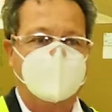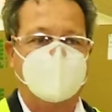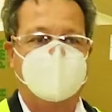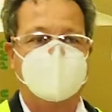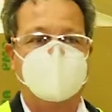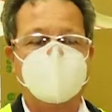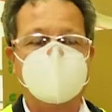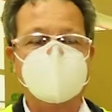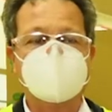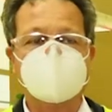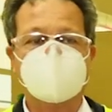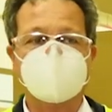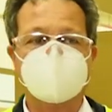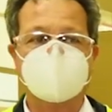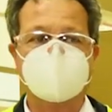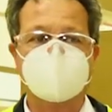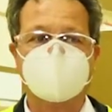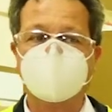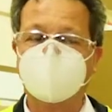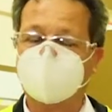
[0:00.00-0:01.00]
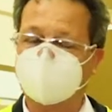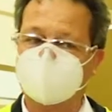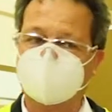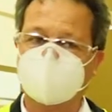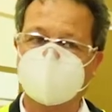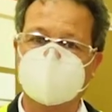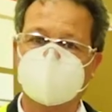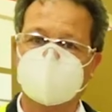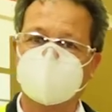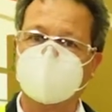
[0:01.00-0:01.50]
And actually, he's
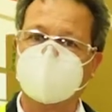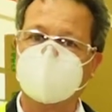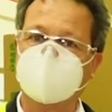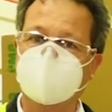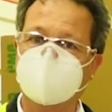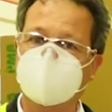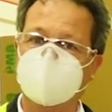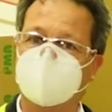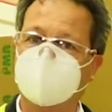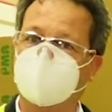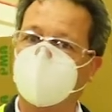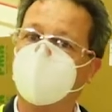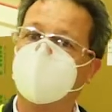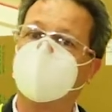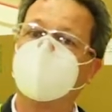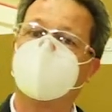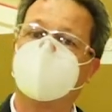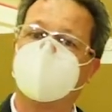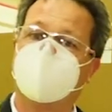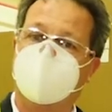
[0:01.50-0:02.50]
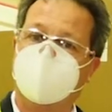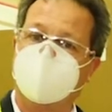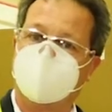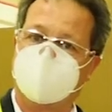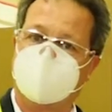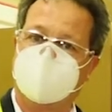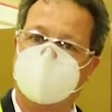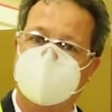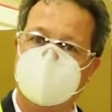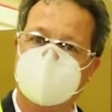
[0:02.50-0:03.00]
an engineer and also a
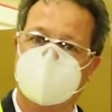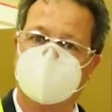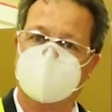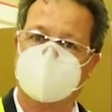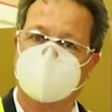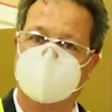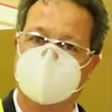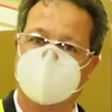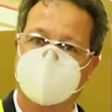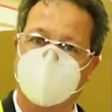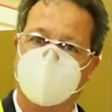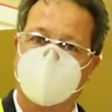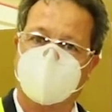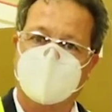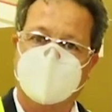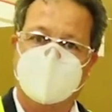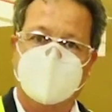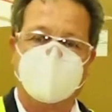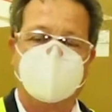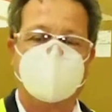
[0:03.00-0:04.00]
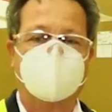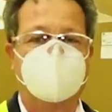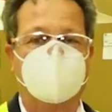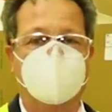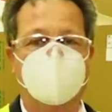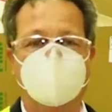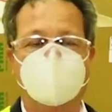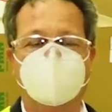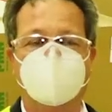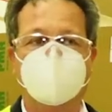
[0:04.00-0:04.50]
plastic engineer.
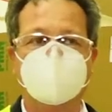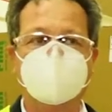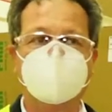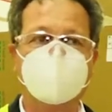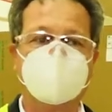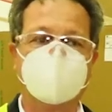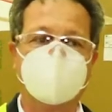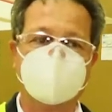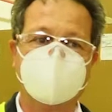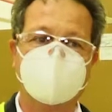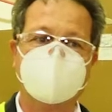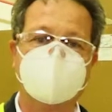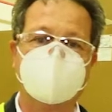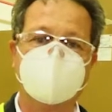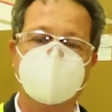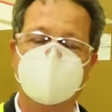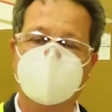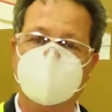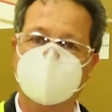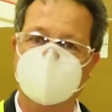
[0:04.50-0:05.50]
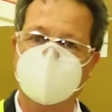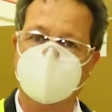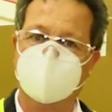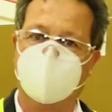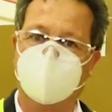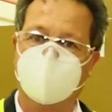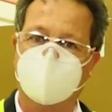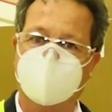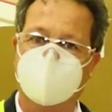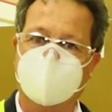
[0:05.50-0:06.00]
Because what we really
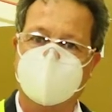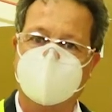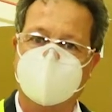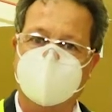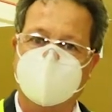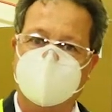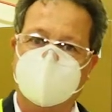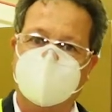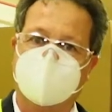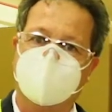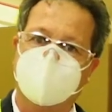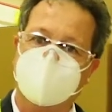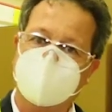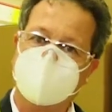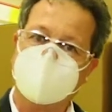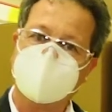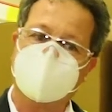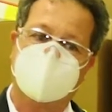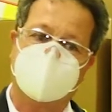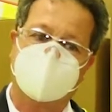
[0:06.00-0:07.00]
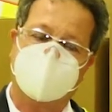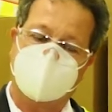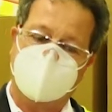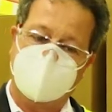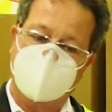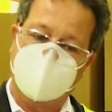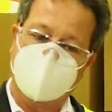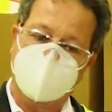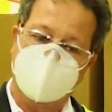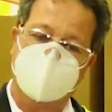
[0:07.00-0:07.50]
do? We
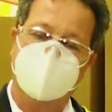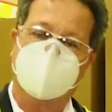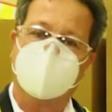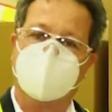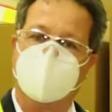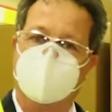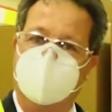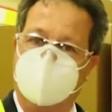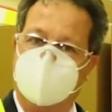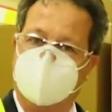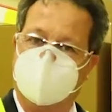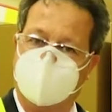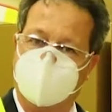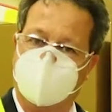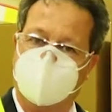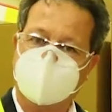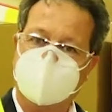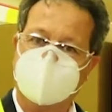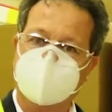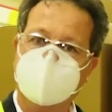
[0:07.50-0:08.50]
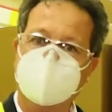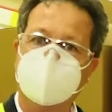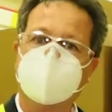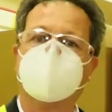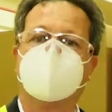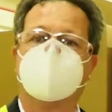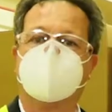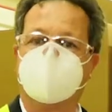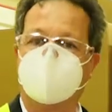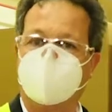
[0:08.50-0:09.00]
develop further
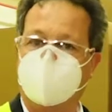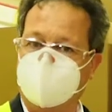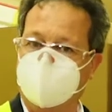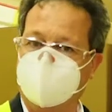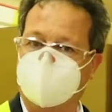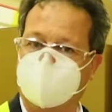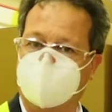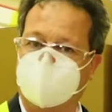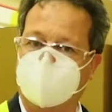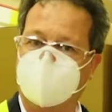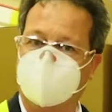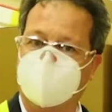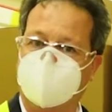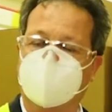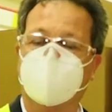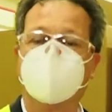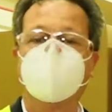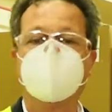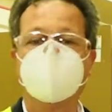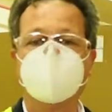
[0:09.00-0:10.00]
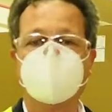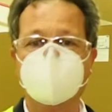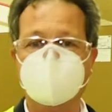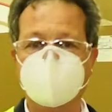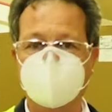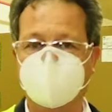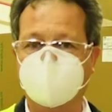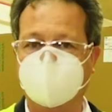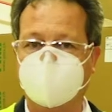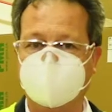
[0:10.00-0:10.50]
the plastic. So we
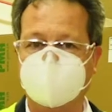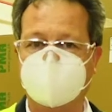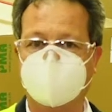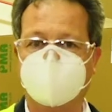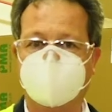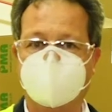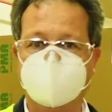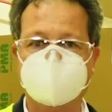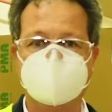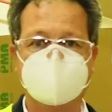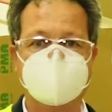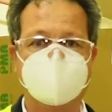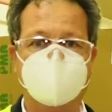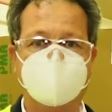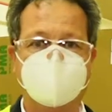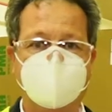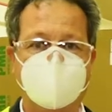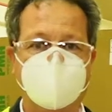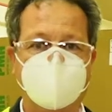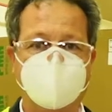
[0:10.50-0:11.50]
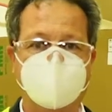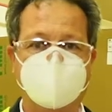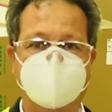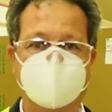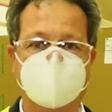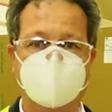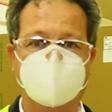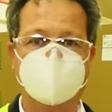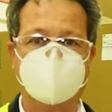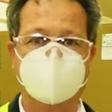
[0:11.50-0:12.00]
modify the plastic by
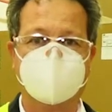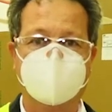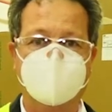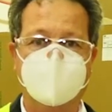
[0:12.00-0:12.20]
ourselves.